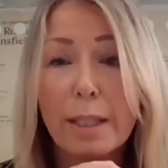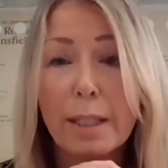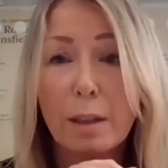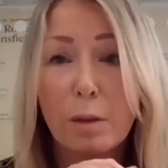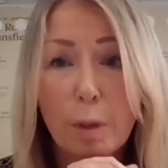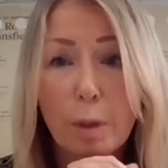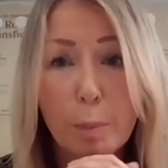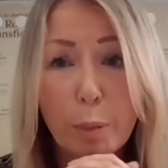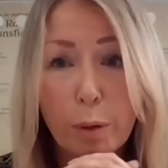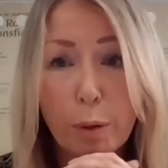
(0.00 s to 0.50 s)
the
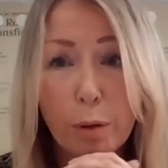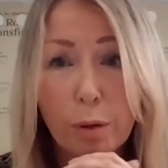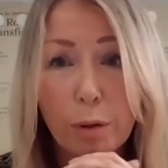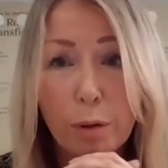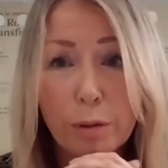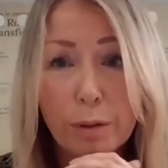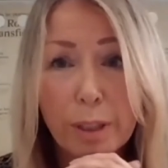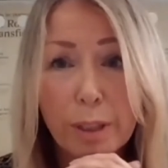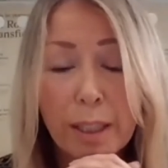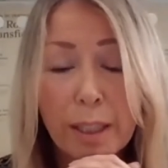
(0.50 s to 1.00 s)

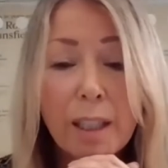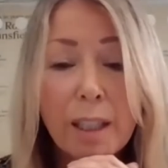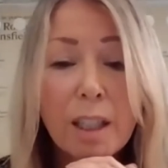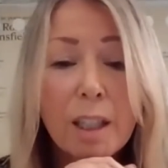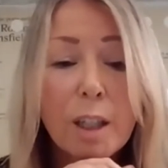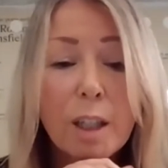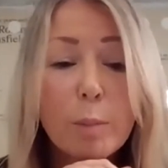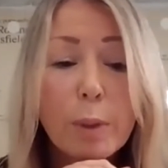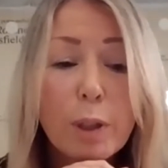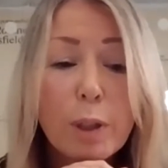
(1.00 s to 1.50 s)
report.
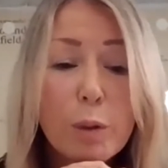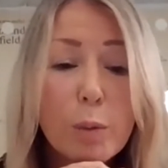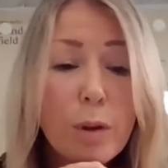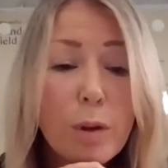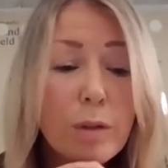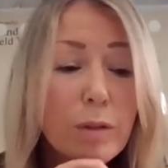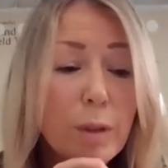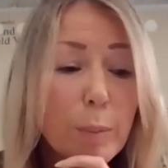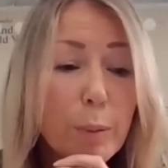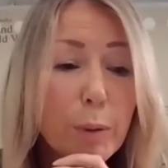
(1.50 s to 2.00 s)
Because what
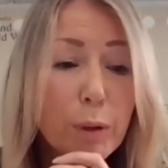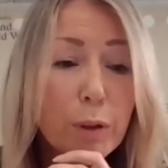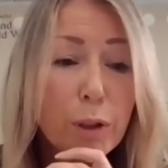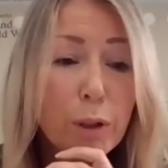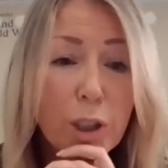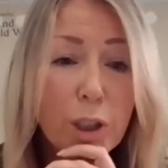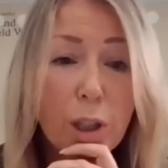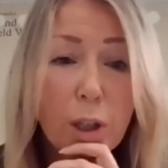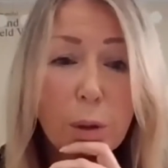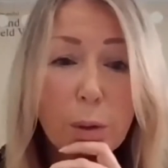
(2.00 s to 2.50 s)
the report
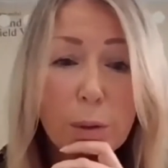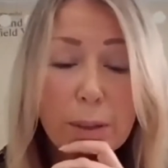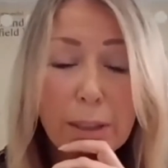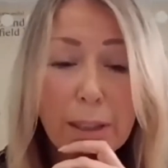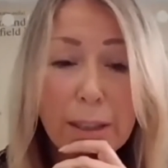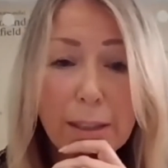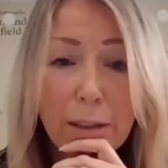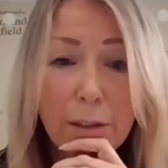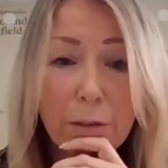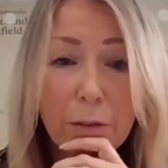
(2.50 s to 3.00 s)
shows
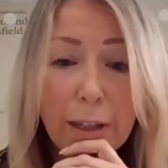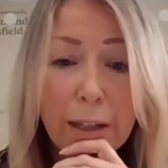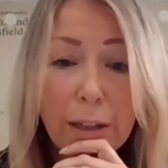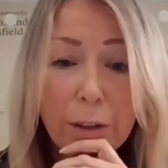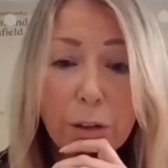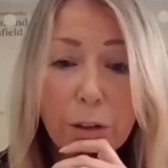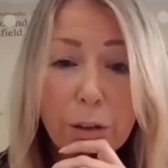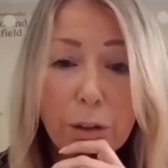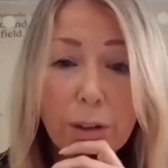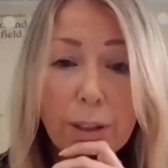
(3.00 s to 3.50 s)
is the fact
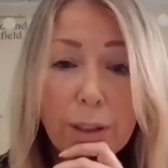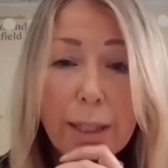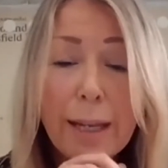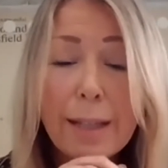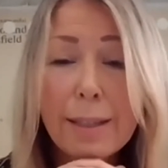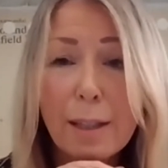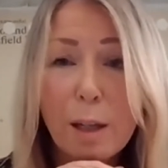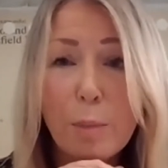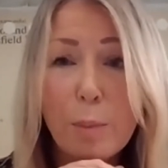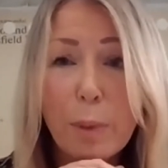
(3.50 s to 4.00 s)
that the
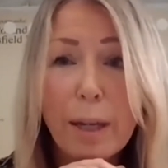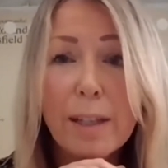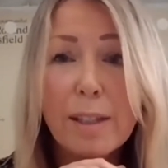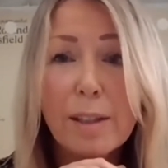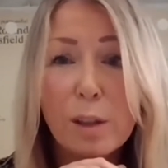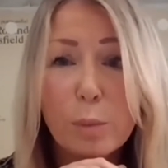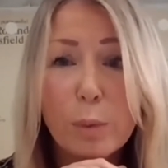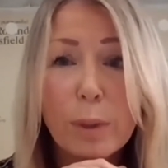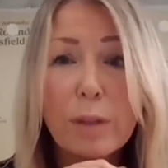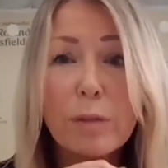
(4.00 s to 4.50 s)
asset base
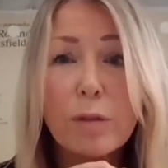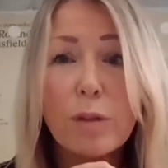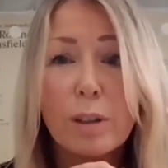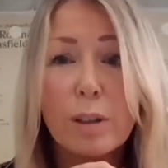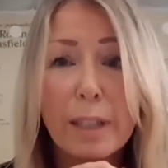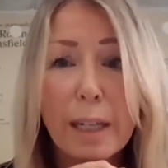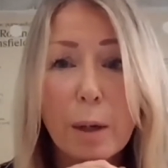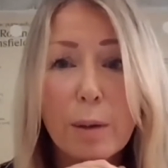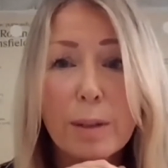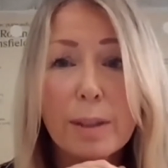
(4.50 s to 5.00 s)
that we've got
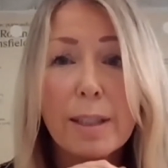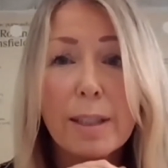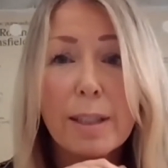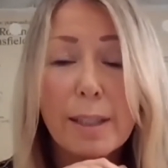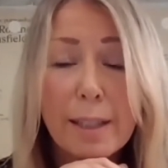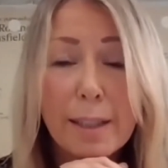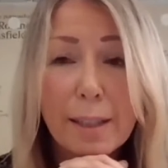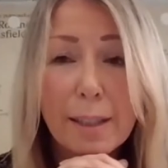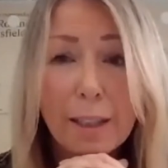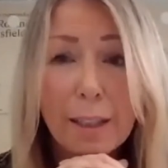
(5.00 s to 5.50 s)
now as a
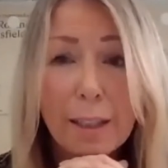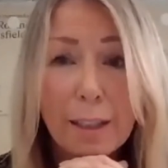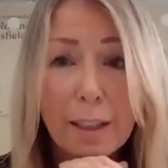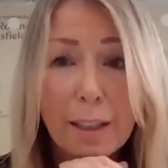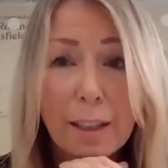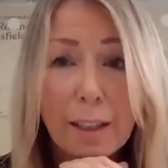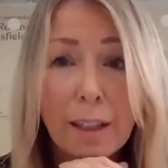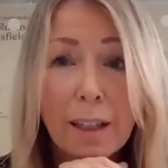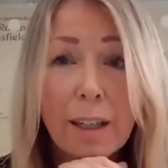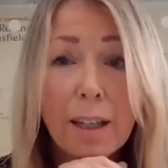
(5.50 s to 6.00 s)
city
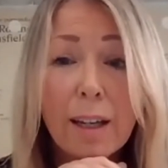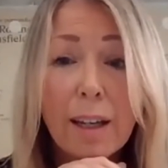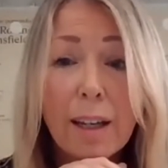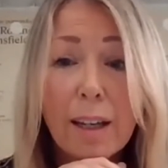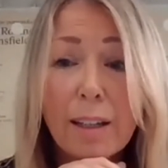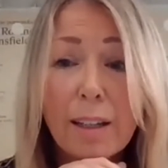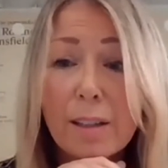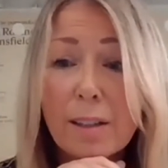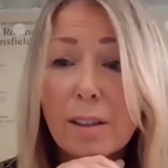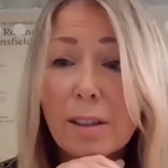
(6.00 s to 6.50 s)

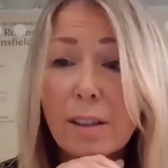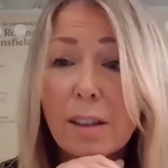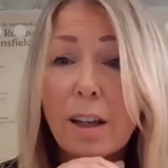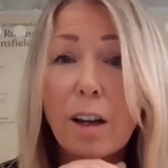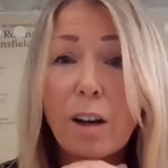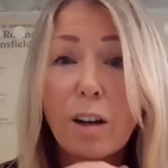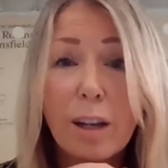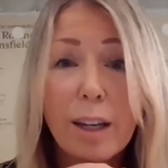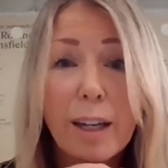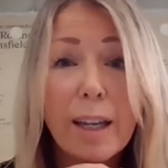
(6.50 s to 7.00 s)
is,
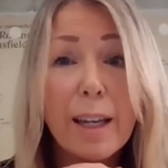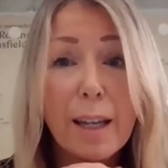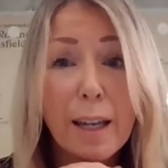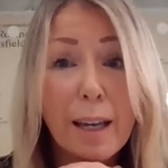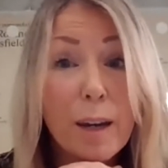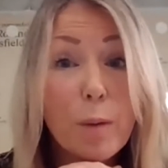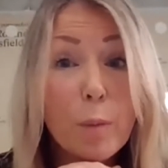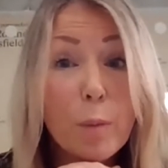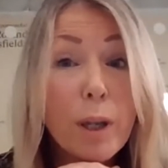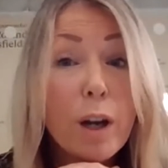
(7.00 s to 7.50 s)

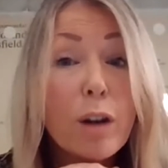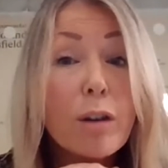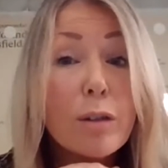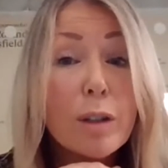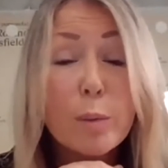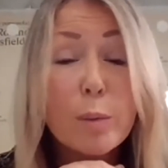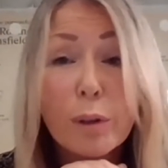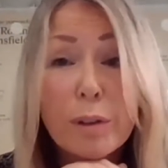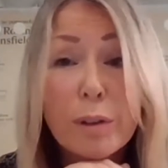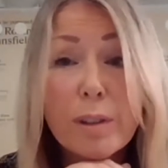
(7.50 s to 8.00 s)
we are on a
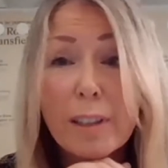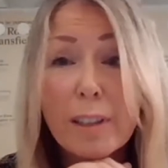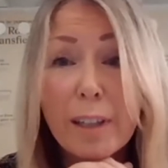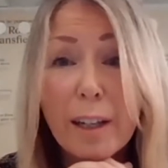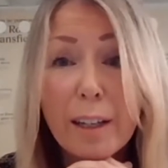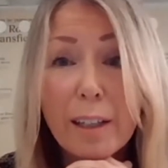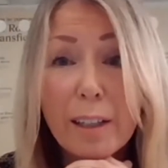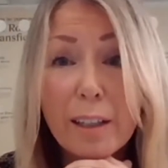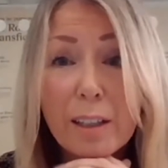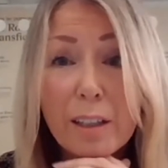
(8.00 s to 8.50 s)
world
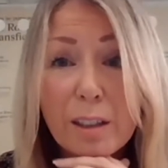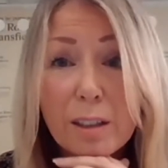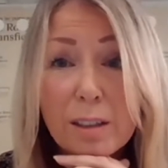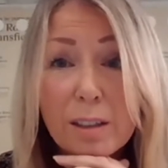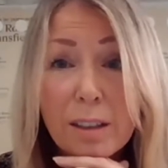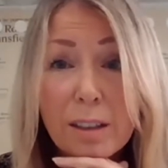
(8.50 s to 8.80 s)
stage.